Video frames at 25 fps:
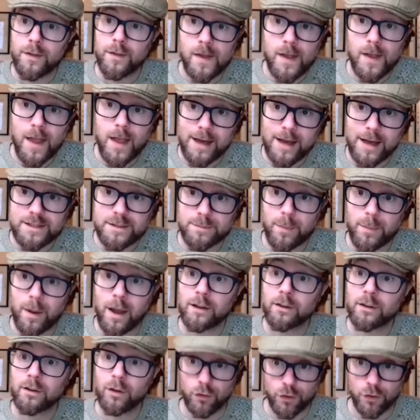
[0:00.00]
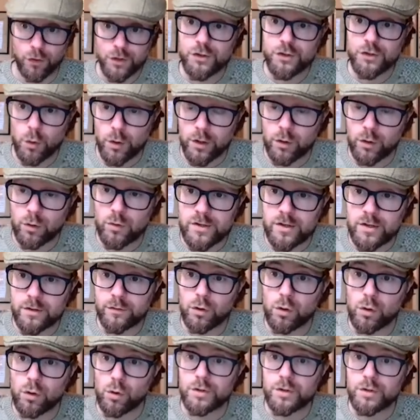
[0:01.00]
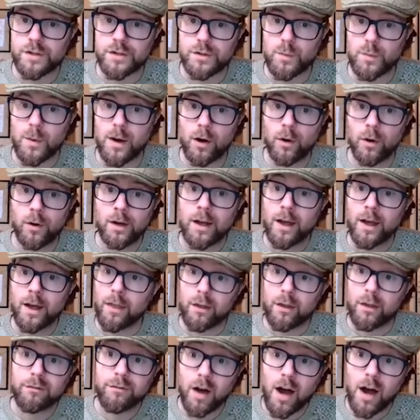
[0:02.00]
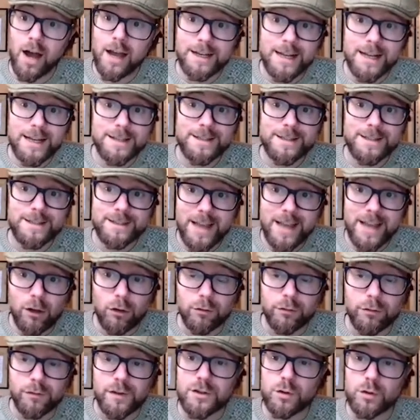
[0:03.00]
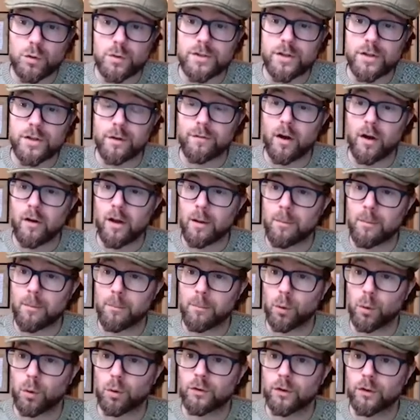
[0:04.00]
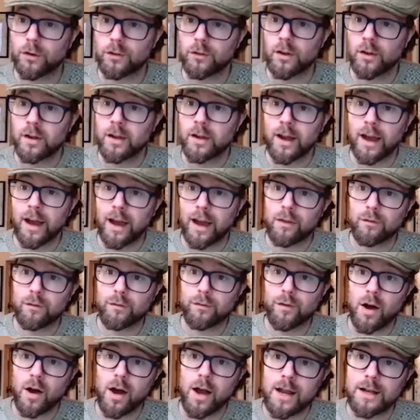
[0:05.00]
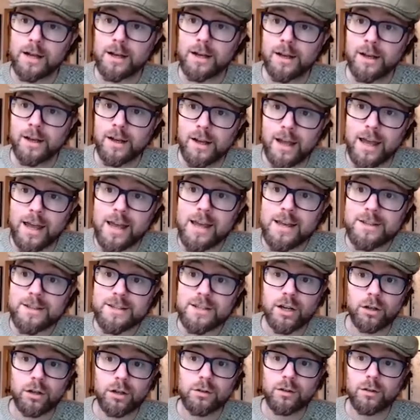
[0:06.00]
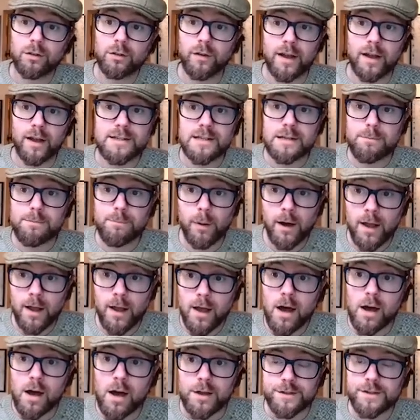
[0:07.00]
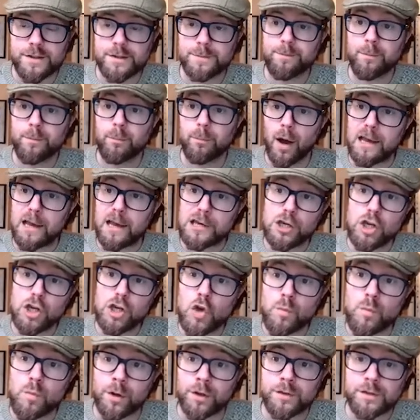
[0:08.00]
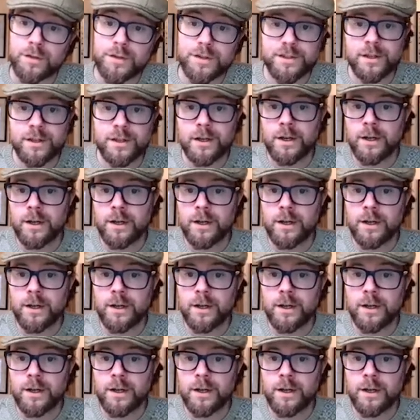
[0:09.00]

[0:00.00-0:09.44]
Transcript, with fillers: the aspect, the soils, of course, as well. The vine itself is also very important. And the vine is cultivated by us, by humans.